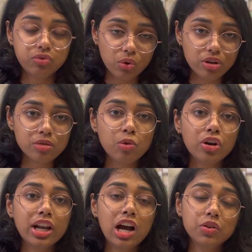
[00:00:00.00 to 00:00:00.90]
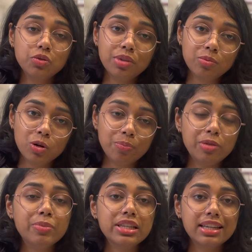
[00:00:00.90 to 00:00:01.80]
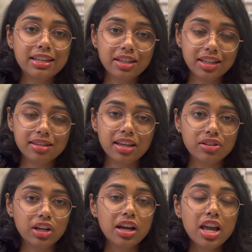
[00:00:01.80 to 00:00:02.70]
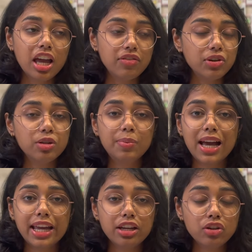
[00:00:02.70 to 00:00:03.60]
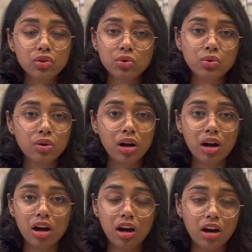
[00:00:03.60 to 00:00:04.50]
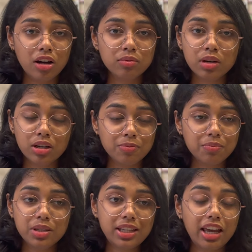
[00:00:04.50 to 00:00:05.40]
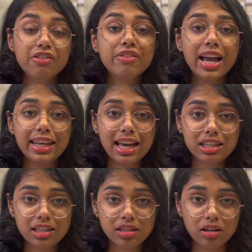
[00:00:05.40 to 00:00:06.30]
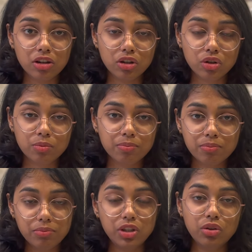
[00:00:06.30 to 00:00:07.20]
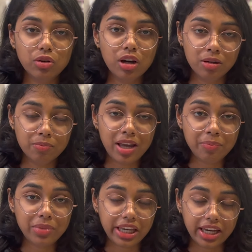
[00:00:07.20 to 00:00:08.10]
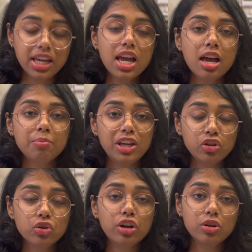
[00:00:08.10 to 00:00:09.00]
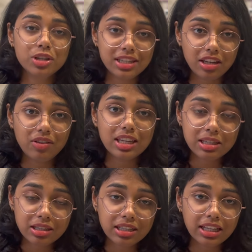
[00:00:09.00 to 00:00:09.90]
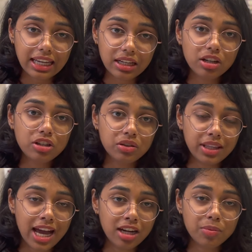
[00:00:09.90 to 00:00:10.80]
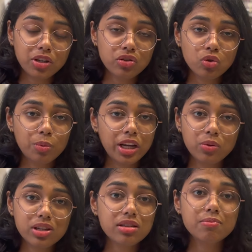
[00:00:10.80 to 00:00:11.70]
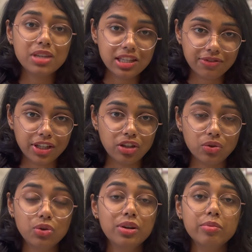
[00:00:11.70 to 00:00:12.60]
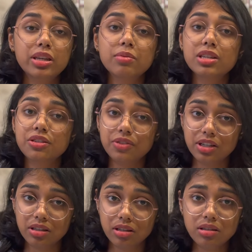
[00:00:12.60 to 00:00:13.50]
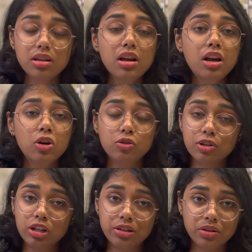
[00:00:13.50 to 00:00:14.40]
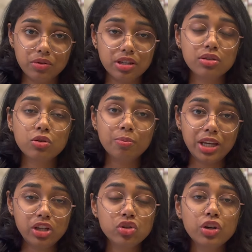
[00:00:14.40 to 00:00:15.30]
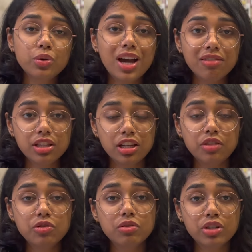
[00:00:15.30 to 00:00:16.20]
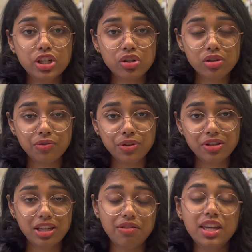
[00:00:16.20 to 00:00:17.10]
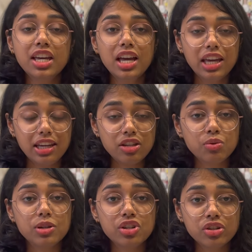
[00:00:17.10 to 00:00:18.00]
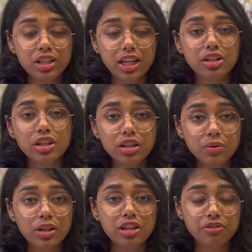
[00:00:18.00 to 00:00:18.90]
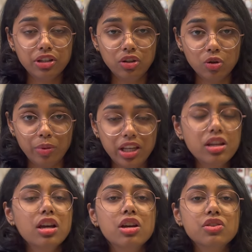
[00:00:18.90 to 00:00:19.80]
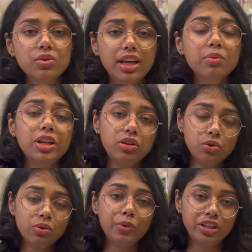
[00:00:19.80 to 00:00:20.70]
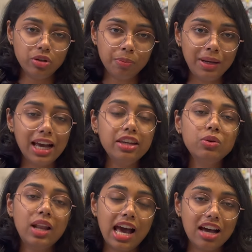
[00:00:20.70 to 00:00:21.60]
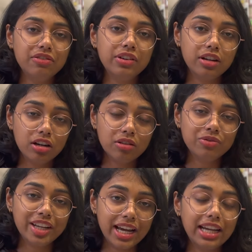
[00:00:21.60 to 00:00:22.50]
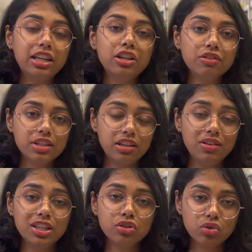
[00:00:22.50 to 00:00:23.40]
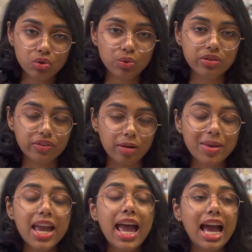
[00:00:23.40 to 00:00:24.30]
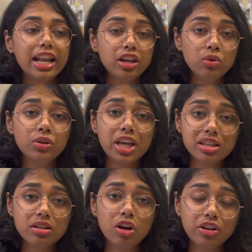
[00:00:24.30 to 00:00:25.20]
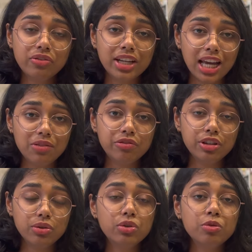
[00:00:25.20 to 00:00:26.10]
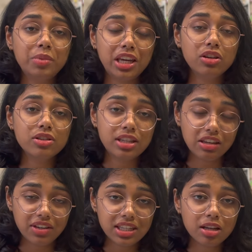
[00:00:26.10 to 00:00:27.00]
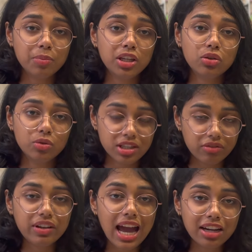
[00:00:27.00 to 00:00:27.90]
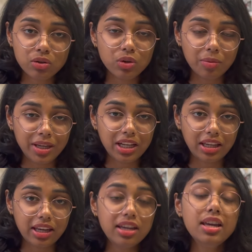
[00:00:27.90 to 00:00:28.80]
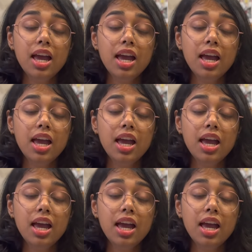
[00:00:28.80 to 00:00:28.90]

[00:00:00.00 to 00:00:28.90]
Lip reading: Focus more on how you've been more people centric, etc. If you're applying to say a finance MBA, make sure your CV is tailored to that, because nobody wants a misfit. You don't want to be a misfit in the overall universe. So make sure you have 3-4 versions of your CV, each version catering to a different domain, so that when you apply, you'll have a variety of CVs to choose from. And I know there's a lot of time for you to make your CVs. Abhi to sirf cat hua bhi nahi hai.